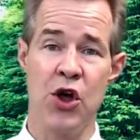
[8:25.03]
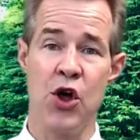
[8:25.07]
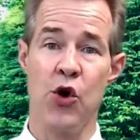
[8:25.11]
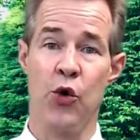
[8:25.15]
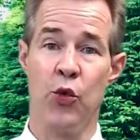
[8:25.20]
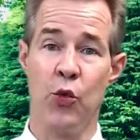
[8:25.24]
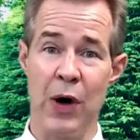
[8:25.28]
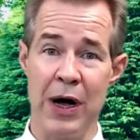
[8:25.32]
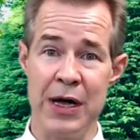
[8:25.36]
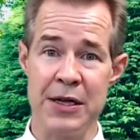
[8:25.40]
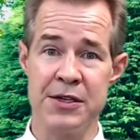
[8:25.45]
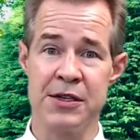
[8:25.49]

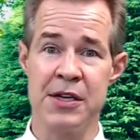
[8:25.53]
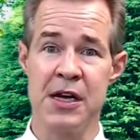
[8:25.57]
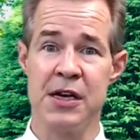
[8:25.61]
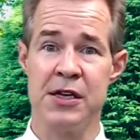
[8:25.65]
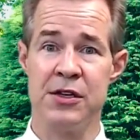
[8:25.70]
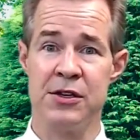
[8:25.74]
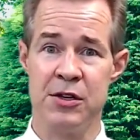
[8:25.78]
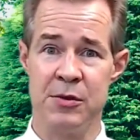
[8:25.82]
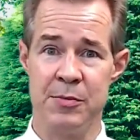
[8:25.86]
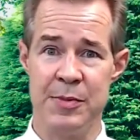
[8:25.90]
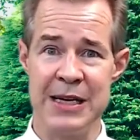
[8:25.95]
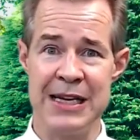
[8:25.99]
was
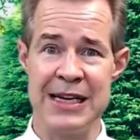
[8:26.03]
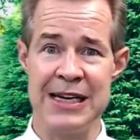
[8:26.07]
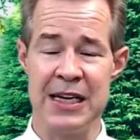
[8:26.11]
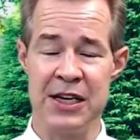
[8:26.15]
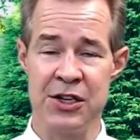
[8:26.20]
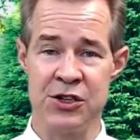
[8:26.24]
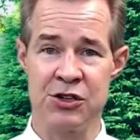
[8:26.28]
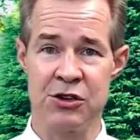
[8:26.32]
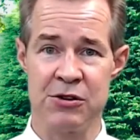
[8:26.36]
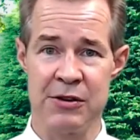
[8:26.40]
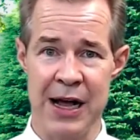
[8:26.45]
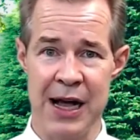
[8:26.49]
to be
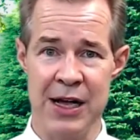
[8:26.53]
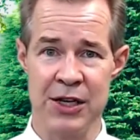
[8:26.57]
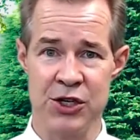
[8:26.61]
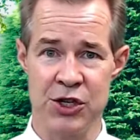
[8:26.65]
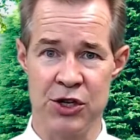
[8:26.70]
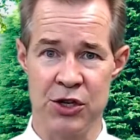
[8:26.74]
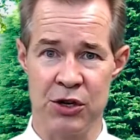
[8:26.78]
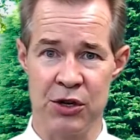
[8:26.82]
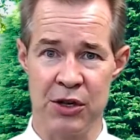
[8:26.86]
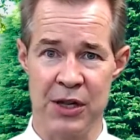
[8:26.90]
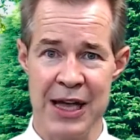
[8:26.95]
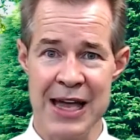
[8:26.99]

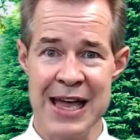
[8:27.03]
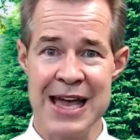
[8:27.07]
international,